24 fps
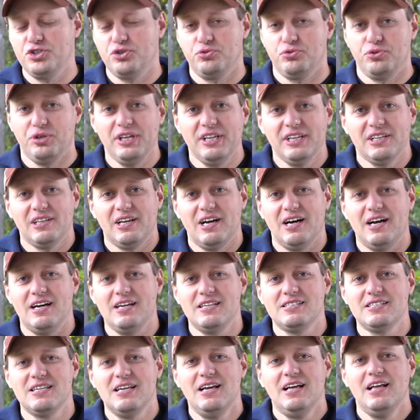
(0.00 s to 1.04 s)
to
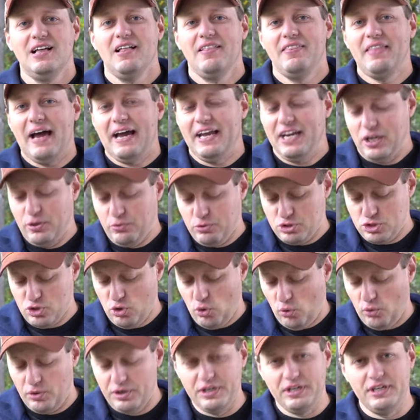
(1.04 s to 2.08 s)
realize that it was
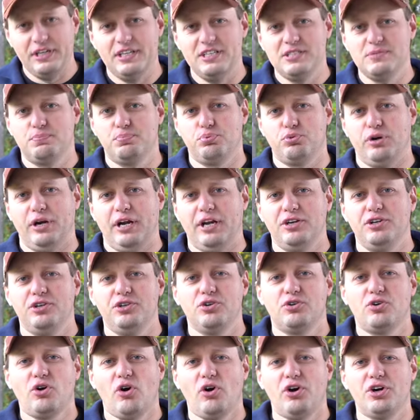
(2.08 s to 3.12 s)
Hornady's brand
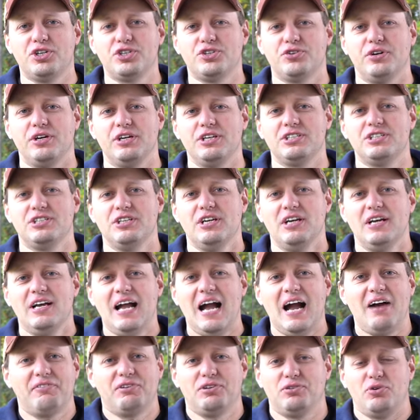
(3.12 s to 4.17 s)
new cartridge.
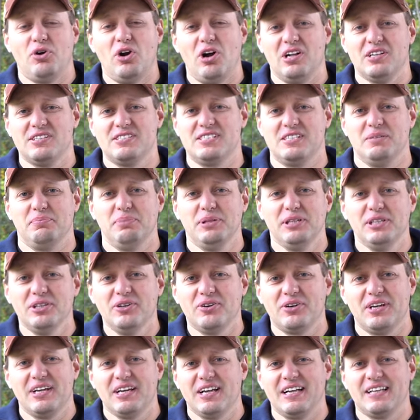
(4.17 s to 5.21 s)
After all, simply
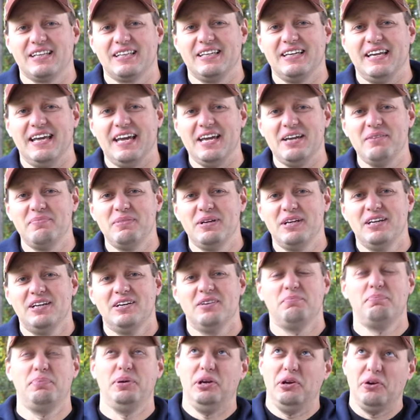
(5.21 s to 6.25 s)
looking at the name,
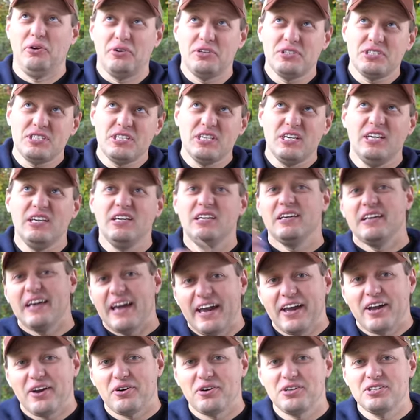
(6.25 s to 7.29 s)

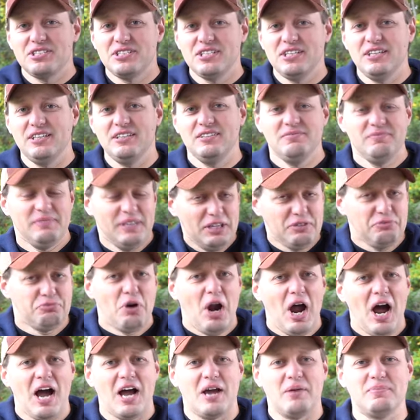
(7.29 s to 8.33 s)
PRC, ARC, it
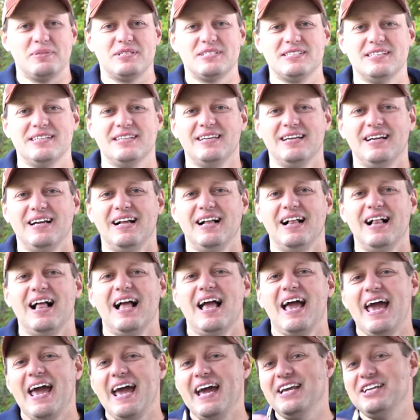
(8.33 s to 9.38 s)
rhymes
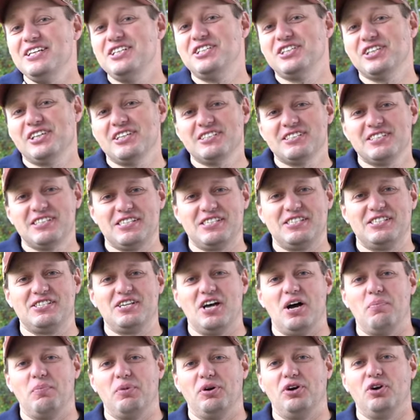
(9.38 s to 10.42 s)
and just this
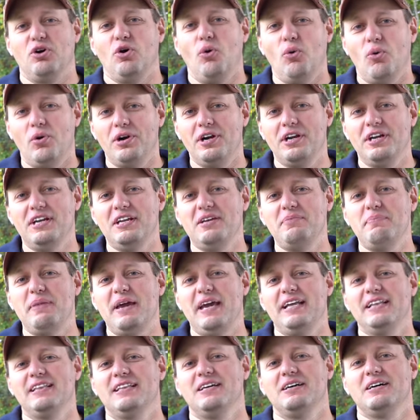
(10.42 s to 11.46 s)
summer, Hornady
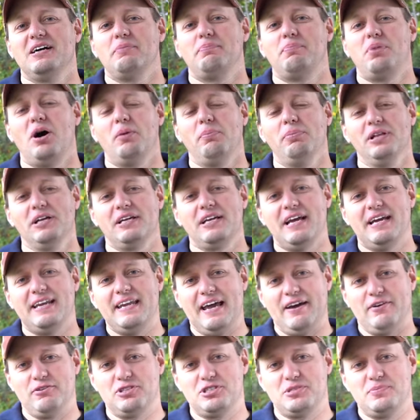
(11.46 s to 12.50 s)
made the public
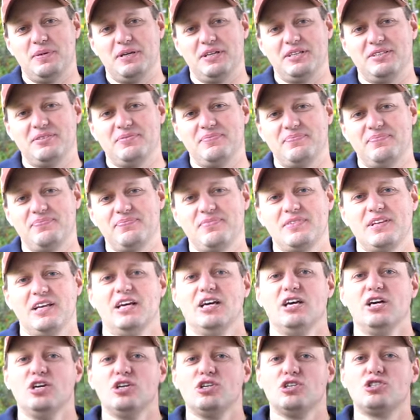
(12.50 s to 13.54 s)
announcement.
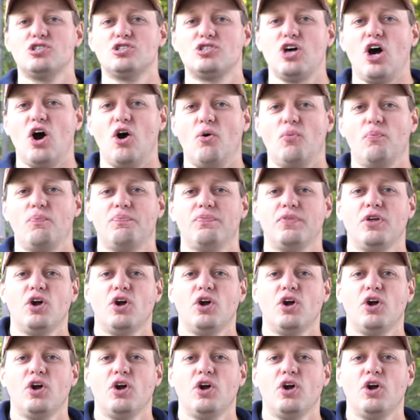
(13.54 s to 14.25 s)
So,